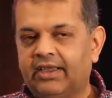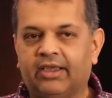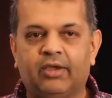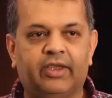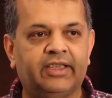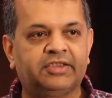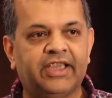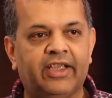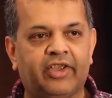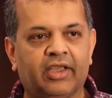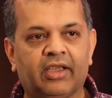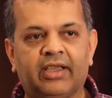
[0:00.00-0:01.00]
including
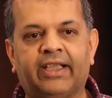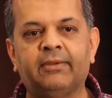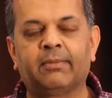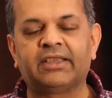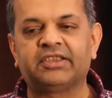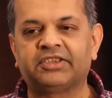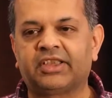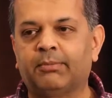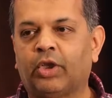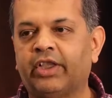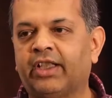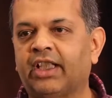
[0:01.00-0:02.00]
Sejal and my sister
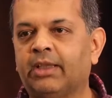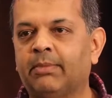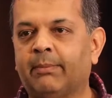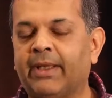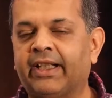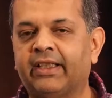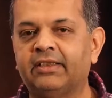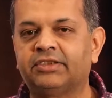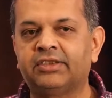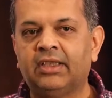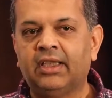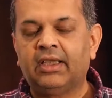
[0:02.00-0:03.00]
Monica and my parents,
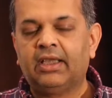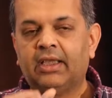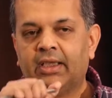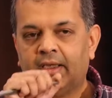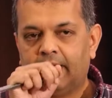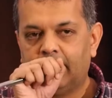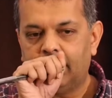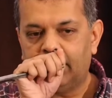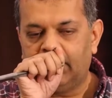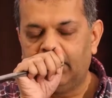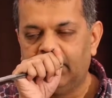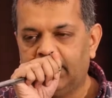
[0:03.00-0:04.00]

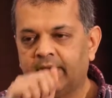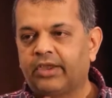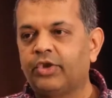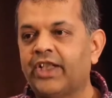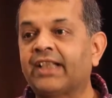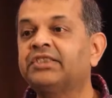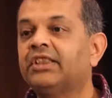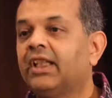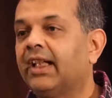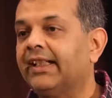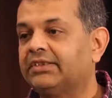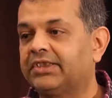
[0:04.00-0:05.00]
to Jackson
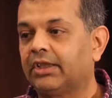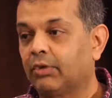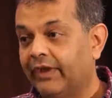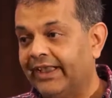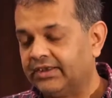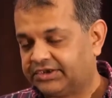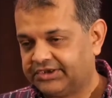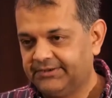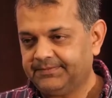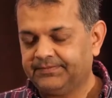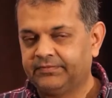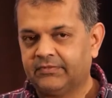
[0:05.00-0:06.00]
Heights in Queens
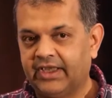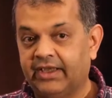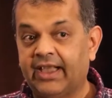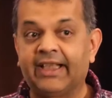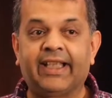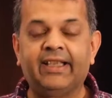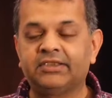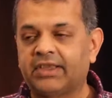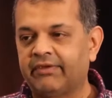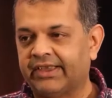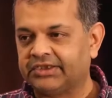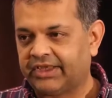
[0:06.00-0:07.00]
in nineteen
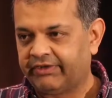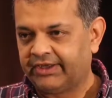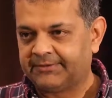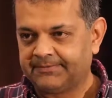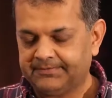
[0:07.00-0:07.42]
seventy-seven.